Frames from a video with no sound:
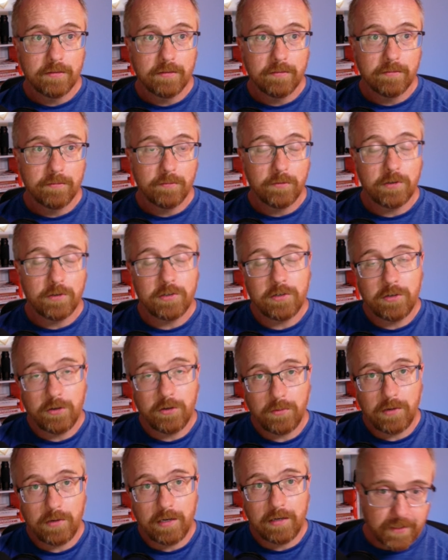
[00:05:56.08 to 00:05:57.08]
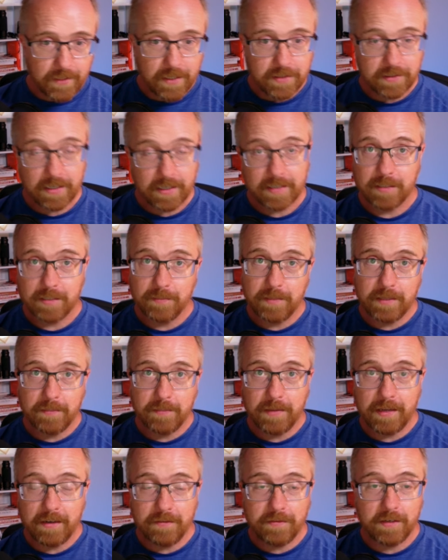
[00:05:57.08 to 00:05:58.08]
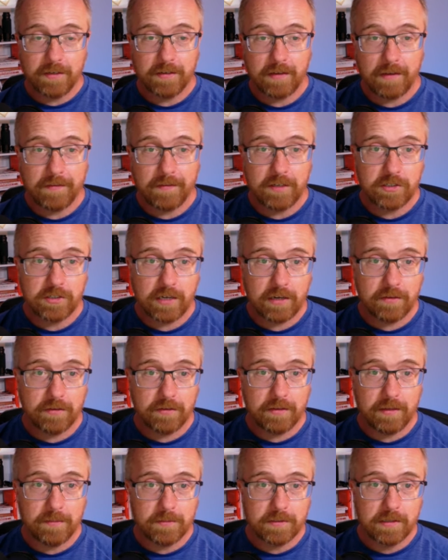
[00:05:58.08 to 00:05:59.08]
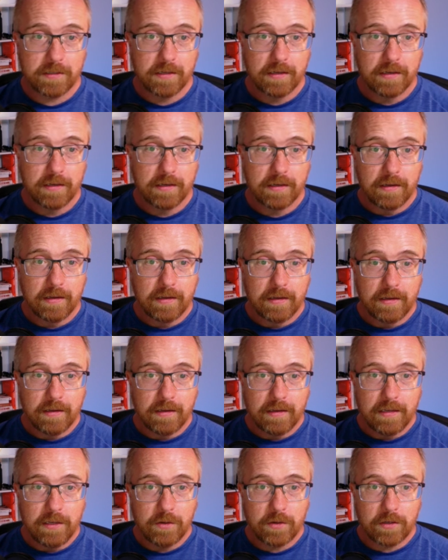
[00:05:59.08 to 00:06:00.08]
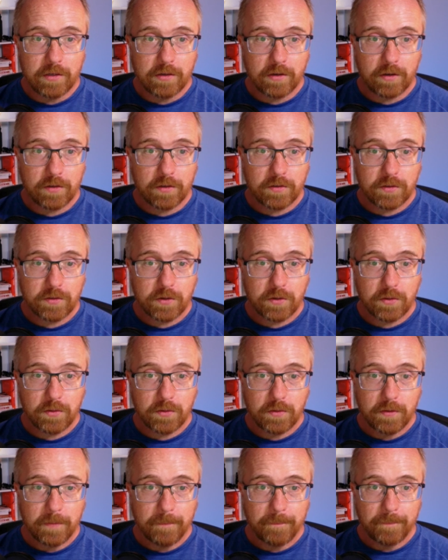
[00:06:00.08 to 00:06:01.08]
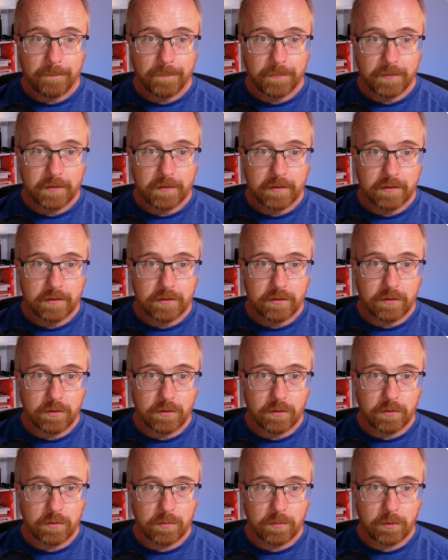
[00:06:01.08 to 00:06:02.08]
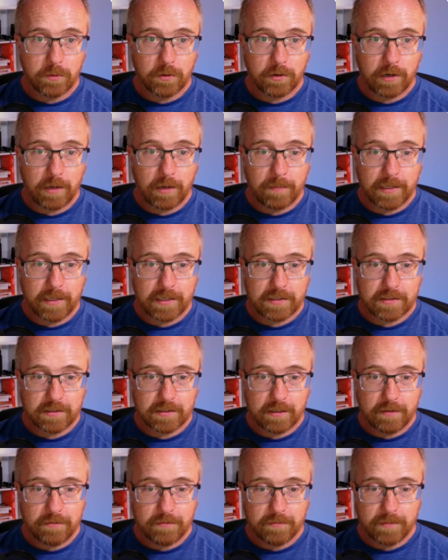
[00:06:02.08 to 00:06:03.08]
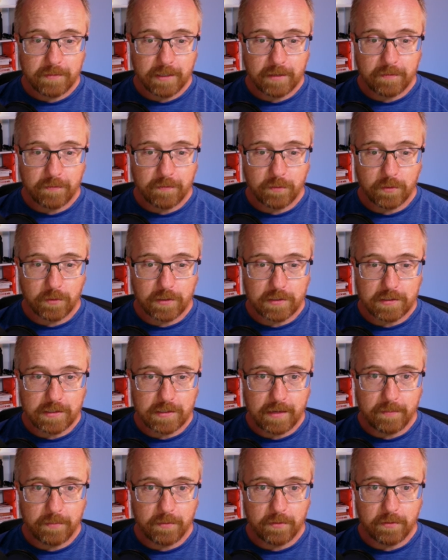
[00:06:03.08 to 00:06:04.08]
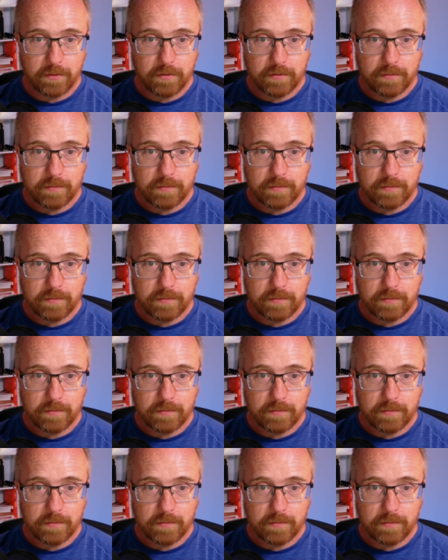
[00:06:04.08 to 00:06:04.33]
which you don't want. So that's the big benefit of having child themes. You can also do more complex stuff. Like for example,